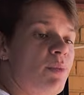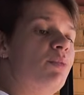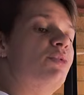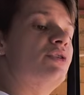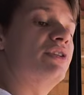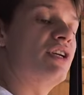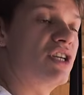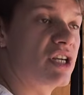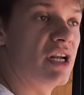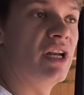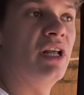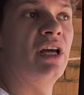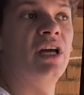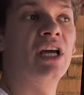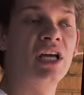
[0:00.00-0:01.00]
position.
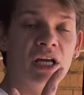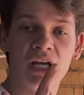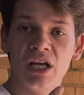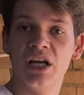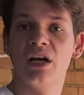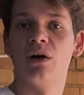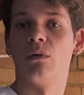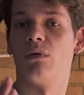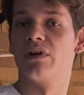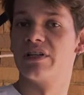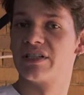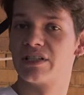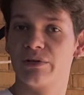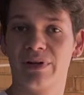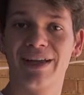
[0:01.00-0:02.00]

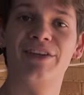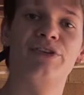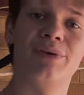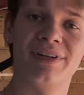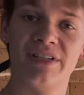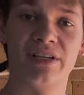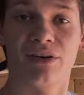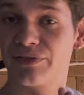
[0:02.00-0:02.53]
Once you get 20 of